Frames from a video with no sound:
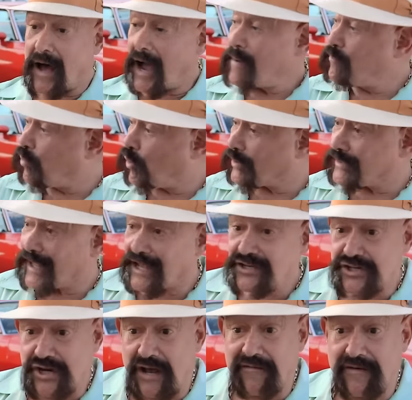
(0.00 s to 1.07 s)
I bought that
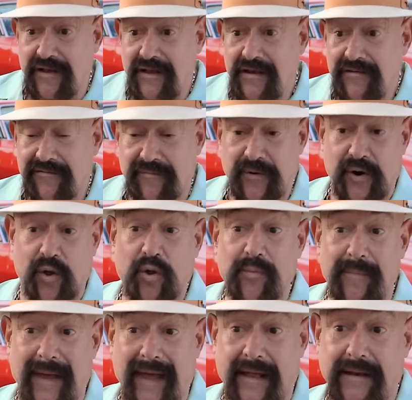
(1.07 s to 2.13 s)
Chevy from an old
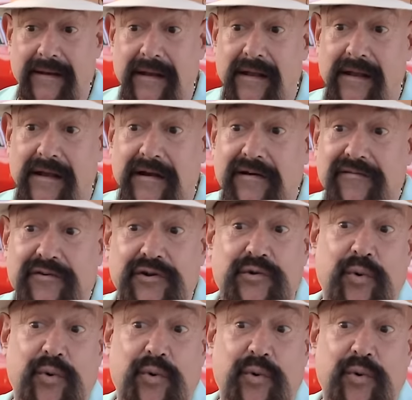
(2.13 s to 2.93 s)
man for